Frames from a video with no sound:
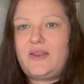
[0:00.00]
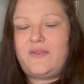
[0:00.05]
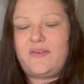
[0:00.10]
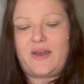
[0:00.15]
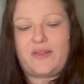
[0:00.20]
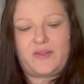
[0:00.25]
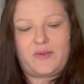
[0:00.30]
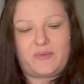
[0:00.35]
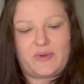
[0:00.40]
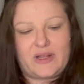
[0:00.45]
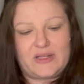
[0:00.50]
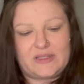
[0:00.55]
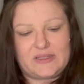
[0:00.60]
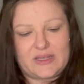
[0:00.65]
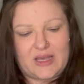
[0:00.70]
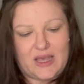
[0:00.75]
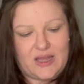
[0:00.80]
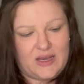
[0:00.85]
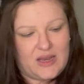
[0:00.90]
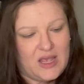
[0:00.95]
got the red
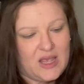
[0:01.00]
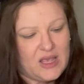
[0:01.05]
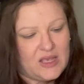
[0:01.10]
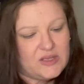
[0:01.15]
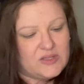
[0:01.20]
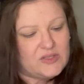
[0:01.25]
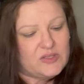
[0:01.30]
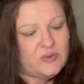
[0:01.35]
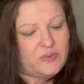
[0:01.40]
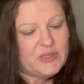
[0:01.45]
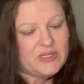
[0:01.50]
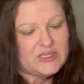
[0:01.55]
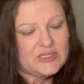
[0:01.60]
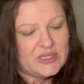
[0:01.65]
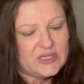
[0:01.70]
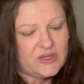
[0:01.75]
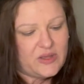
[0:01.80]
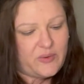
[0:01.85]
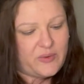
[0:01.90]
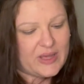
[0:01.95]
side. So we
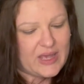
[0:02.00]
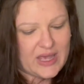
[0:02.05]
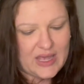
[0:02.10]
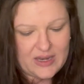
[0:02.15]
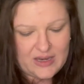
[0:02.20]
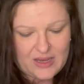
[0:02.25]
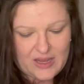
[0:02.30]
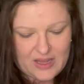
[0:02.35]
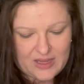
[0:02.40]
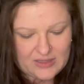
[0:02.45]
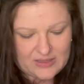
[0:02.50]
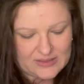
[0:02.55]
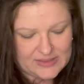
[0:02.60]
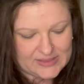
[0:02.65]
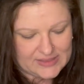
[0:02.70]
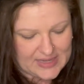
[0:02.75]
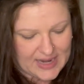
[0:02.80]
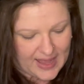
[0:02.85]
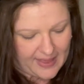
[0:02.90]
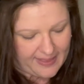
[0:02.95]
did go ahead and
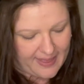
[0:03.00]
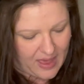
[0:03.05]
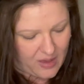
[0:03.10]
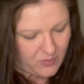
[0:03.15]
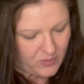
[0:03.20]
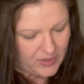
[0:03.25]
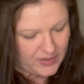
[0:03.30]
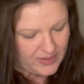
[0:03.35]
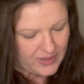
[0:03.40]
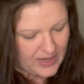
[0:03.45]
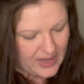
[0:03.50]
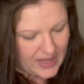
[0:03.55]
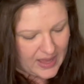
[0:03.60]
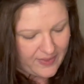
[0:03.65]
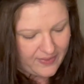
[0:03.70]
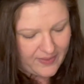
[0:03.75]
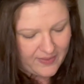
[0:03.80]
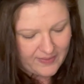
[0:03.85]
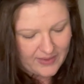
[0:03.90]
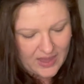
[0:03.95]
snag that one.
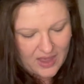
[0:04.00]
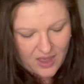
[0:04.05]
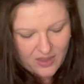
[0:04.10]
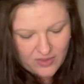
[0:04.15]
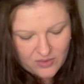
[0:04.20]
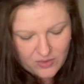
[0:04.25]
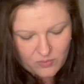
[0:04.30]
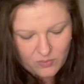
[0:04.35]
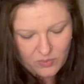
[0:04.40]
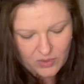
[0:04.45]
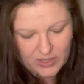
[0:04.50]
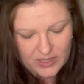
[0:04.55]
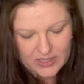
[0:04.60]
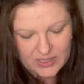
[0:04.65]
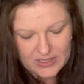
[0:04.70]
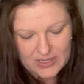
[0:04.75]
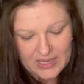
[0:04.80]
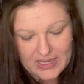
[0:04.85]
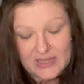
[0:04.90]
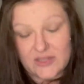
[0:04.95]
And then the other
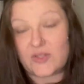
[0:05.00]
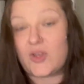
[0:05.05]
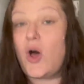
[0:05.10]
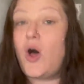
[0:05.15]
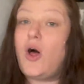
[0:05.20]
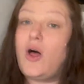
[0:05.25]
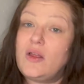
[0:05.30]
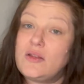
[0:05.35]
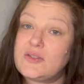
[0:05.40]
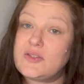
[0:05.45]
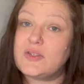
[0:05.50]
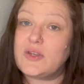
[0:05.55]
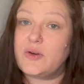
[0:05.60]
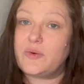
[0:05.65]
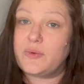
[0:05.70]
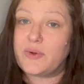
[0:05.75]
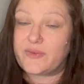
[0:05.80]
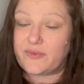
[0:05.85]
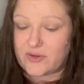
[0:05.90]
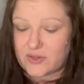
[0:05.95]
one is also
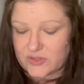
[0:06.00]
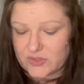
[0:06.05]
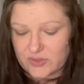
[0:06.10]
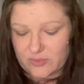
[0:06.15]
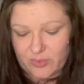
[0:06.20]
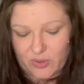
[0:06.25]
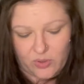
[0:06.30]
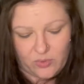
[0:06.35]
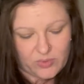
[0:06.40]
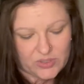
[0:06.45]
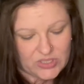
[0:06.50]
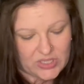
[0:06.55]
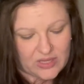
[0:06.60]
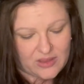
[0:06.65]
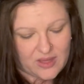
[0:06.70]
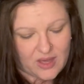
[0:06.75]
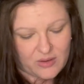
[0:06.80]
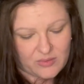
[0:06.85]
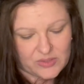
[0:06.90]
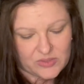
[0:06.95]
reversible, which I
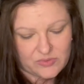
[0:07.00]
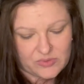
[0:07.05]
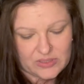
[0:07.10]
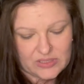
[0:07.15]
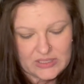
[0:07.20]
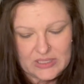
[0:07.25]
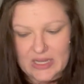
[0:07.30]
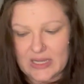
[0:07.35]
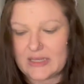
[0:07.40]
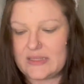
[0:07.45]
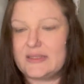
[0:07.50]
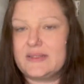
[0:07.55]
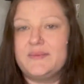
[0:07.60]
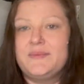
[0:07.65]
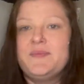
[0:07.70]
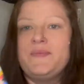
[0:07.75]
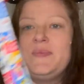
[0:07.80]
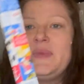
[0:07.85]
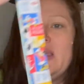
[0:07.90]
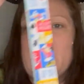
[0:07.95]
thought was really nice.
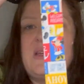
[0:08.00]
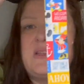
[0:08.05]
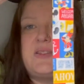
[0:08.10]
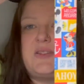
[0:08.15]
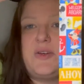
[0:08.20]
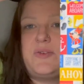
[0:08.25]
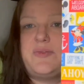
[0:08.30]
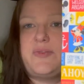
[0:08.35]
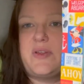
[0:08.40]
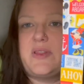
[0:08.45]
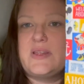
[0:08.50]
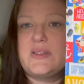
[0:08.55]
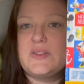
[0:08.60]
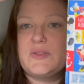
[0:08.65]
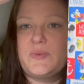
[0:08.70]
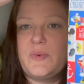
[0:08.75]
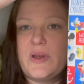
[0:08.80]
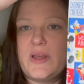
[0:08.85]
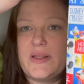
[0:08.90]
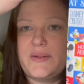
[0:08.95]
So for this
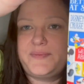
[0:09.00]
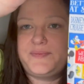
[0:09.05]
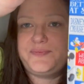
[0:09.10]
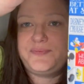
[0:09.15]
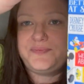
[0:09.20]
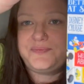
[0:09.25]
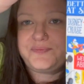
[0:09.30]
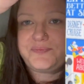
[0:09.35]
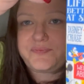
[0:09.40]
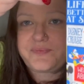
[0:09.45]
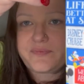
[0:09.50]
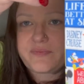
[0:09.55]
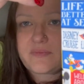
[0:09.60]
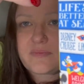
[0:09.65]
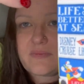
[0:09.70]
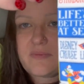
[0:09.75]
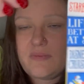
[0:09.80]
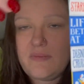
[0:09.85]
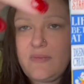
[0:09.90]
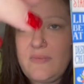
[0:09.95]
one,
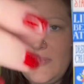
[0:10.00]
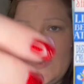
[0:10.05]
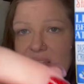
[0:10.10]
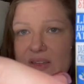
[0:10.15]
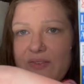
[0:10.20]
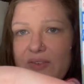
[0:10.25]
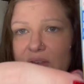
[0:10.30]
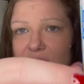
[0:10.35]
if you